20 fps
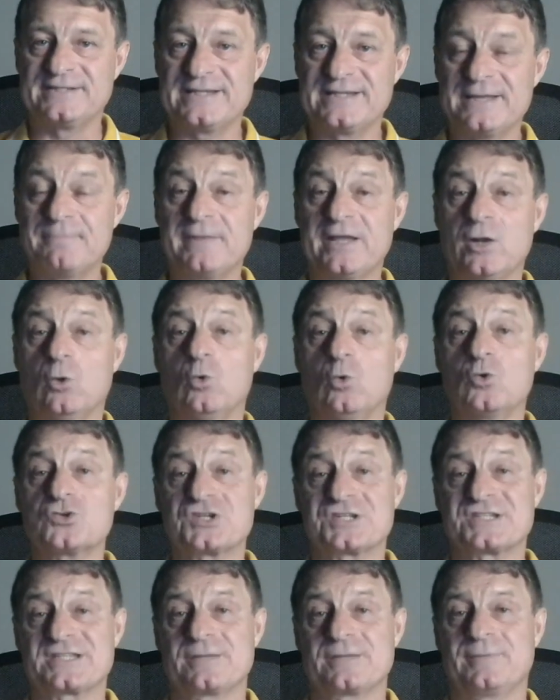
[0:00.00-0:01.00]
DIM may
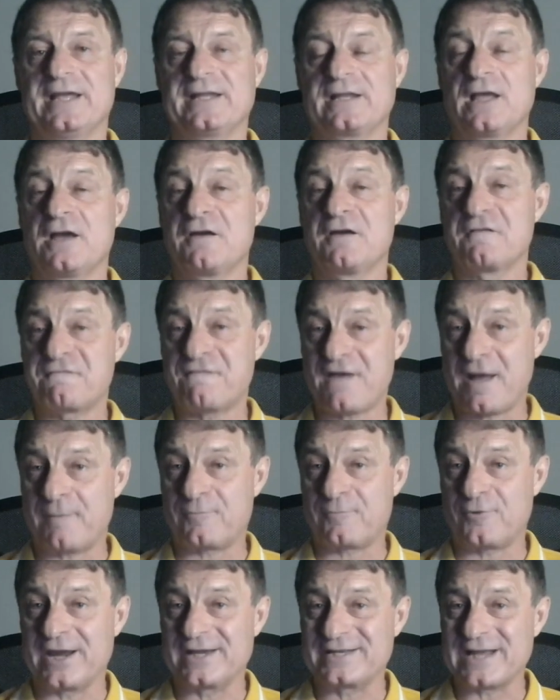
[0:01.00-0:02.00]
also stimulate
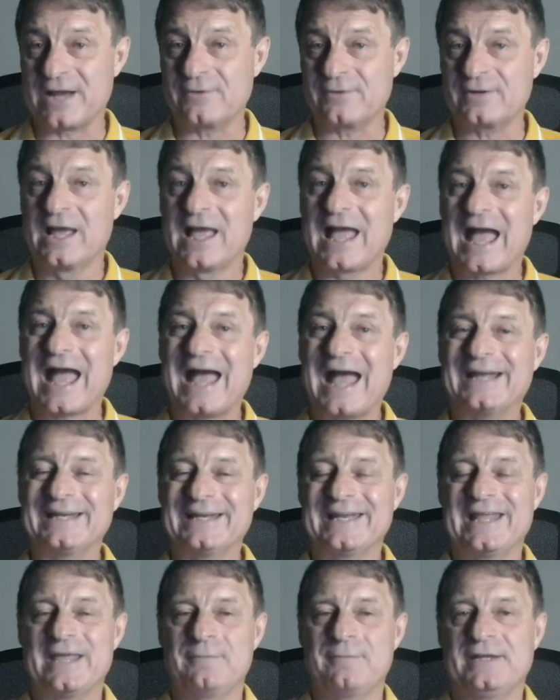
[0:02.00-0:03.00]
fat breakdown
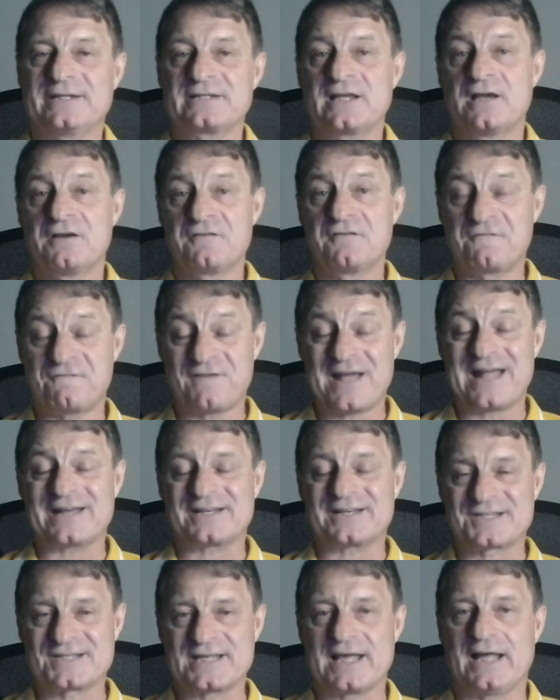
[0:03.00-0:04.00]
and inhibit
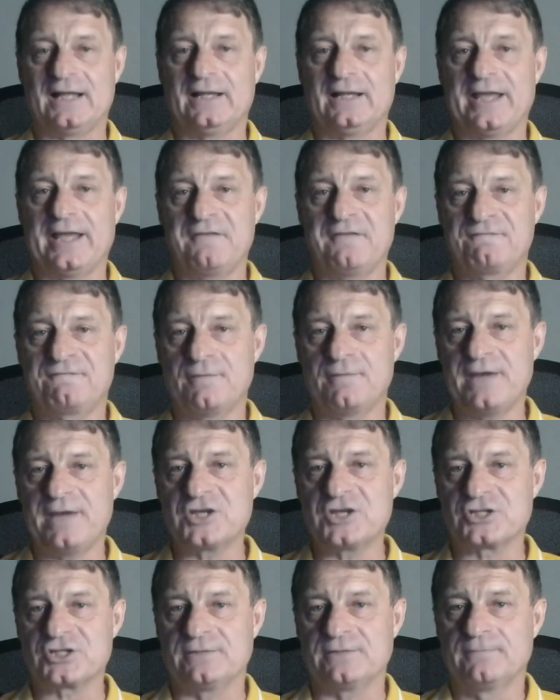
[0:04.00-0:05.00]
fat cell
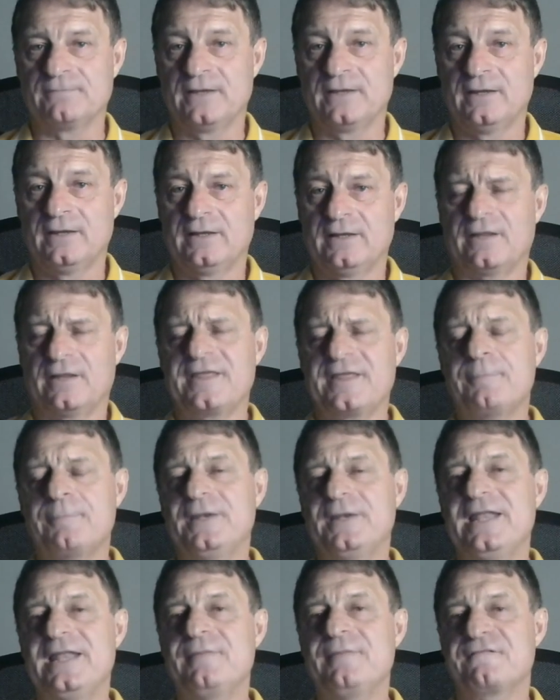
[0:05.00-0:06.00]
inflammation. Now, the
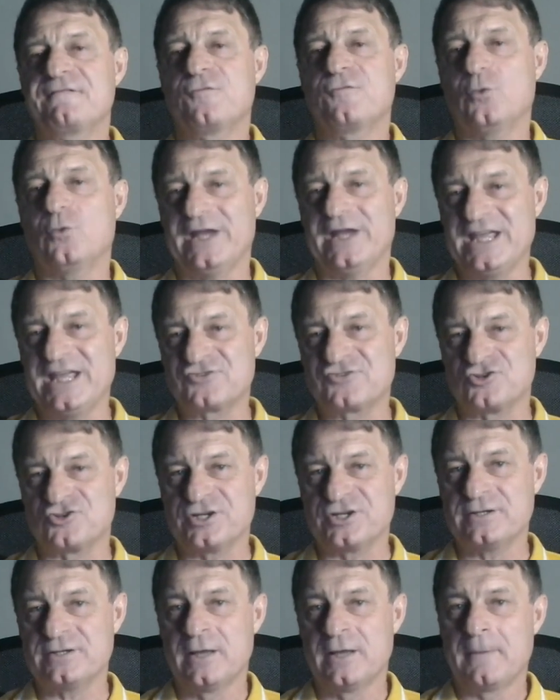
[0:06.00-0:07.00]
upper limit for
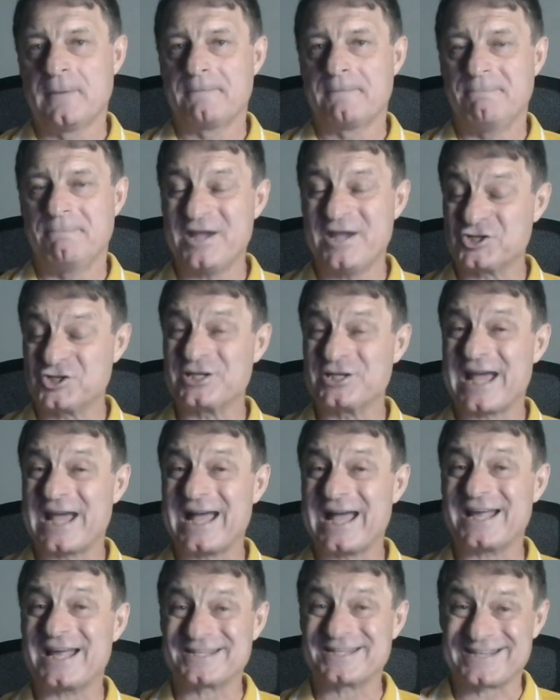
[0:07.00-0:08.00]
estrogen, measured
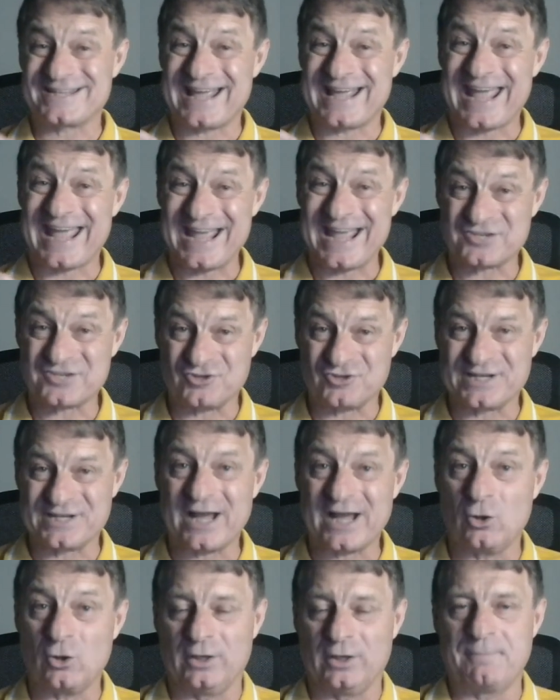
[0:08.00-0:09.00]
as
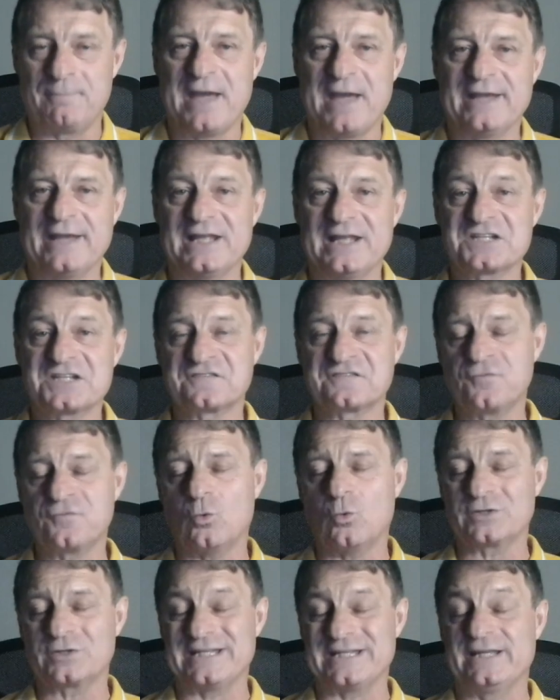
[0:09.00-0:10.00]
estradiol in men, is
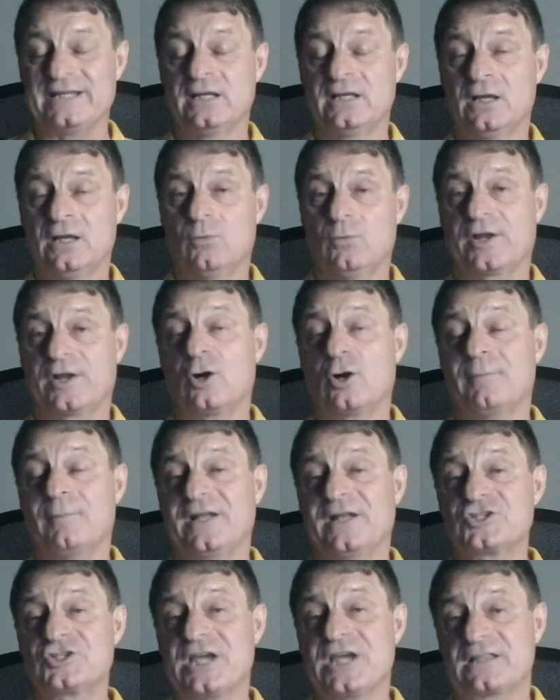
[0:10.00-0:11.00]
40. When I got
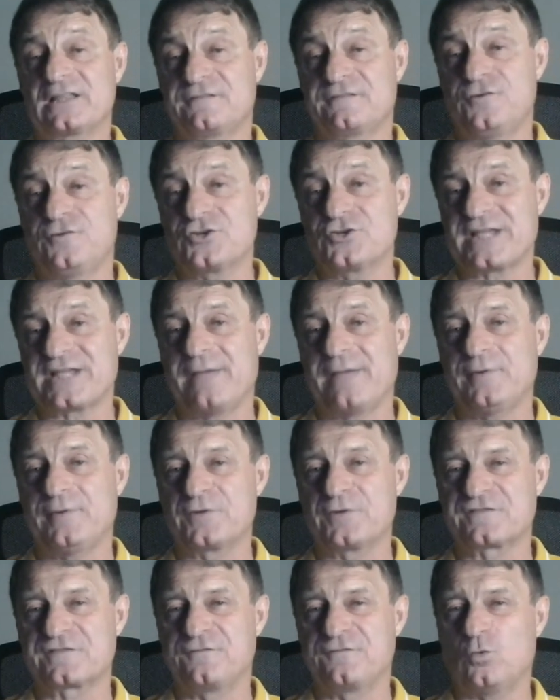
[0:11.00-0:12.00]
mine checked the first time, it
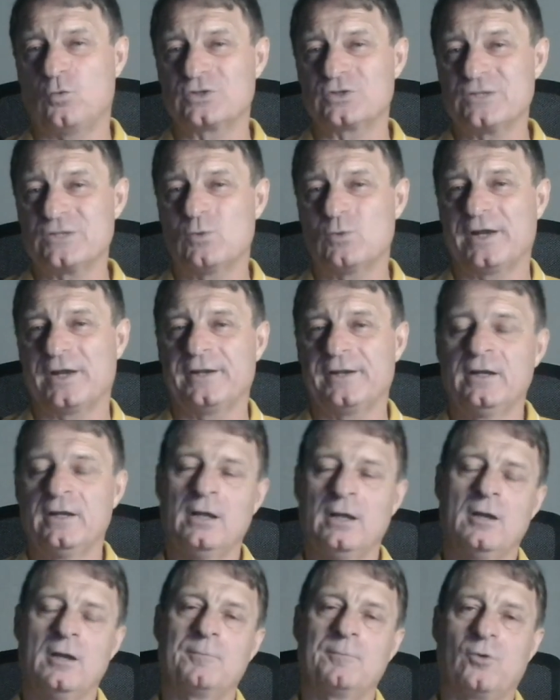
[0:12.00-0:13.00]
was
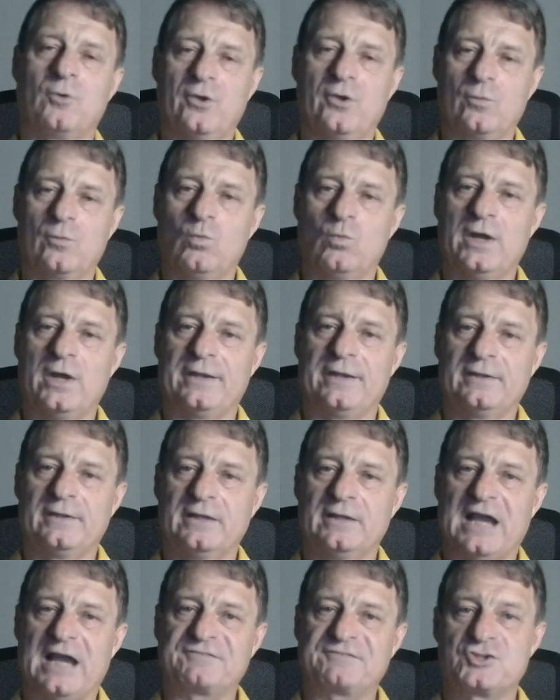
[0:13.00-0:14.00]
41.1.
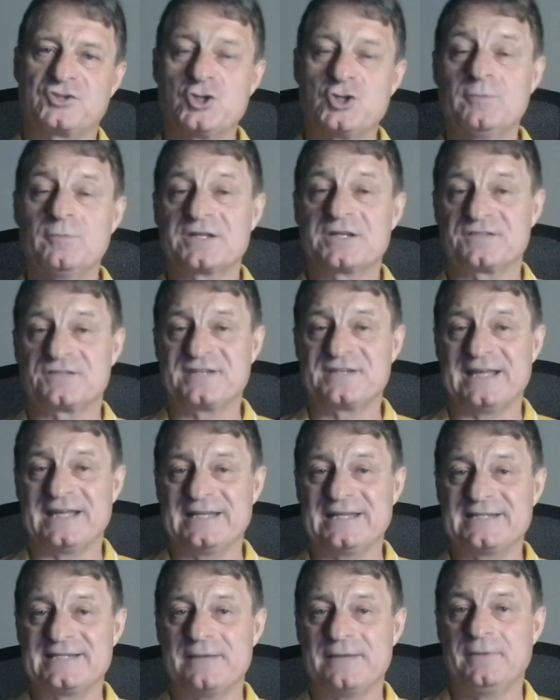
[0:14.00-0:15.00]
After two months of
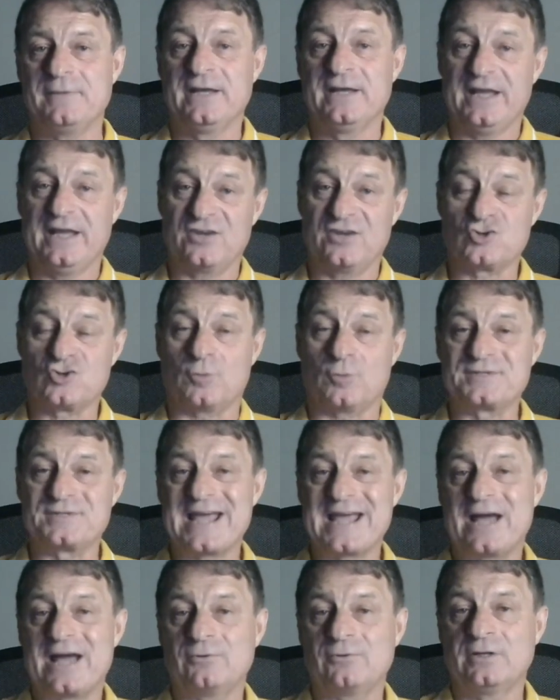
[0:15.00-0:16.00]
taking DIM, it dropped
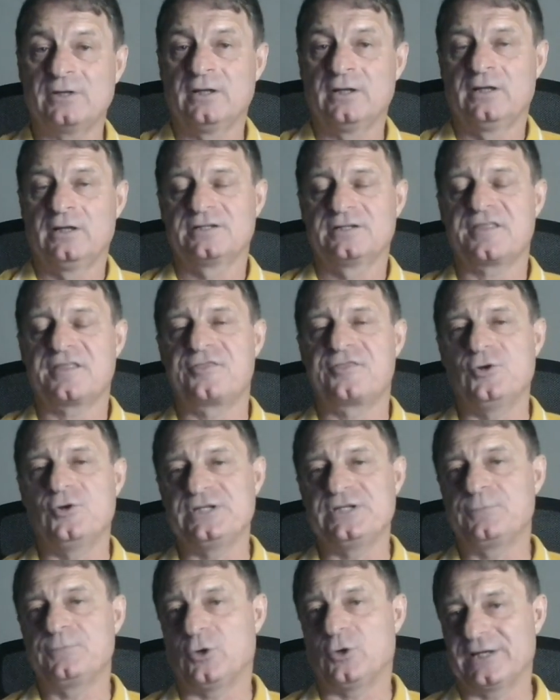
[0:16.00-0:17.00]
down to
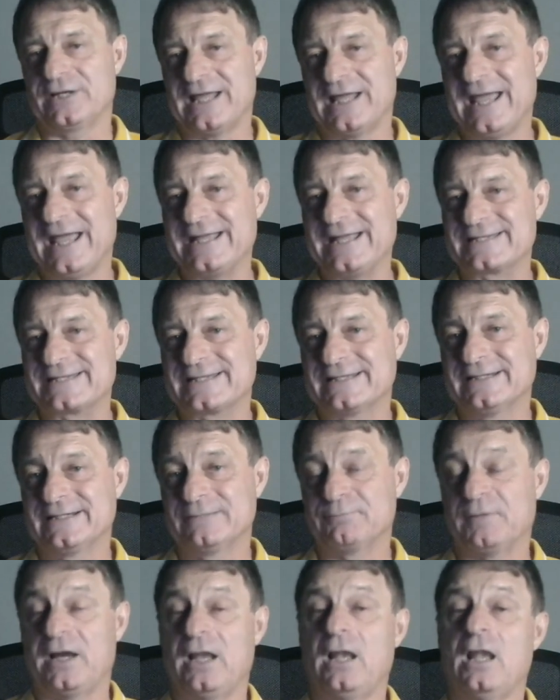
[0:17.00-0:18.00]
30.8.
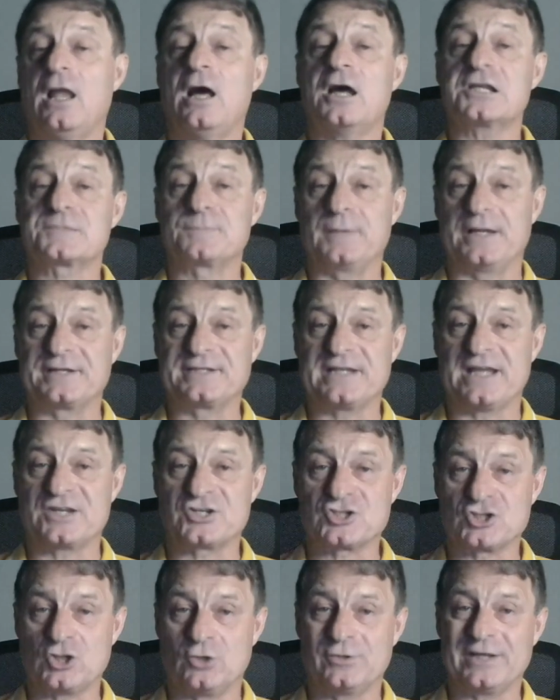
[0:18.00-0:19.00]
My last blood test
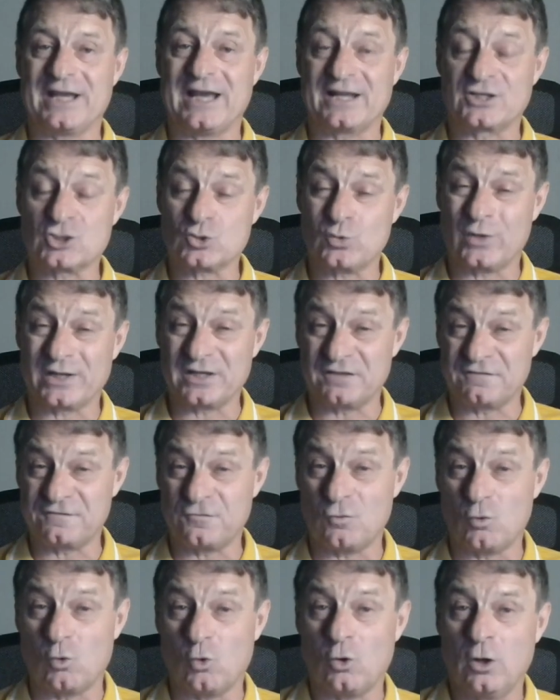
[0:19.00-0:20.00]
showed it at
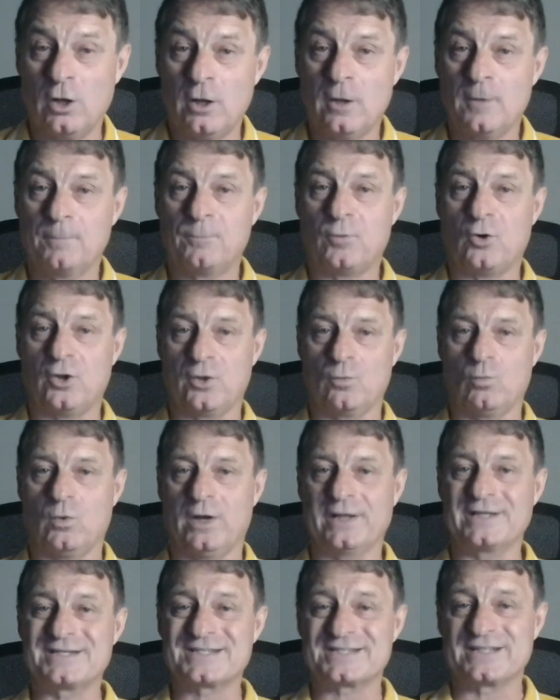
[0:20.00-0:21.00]

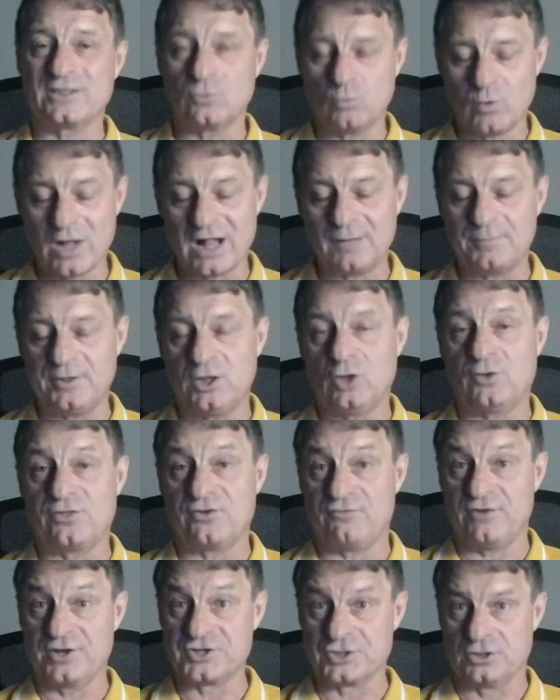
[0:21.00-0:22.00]
24.1, still well below the
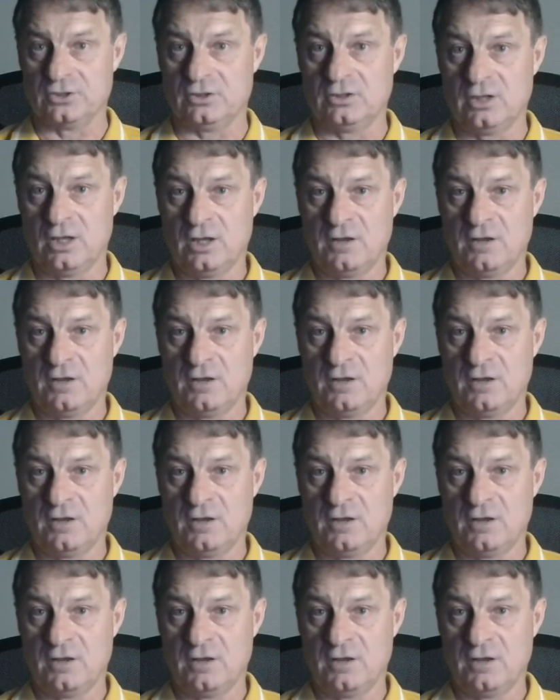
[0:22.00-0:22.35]
original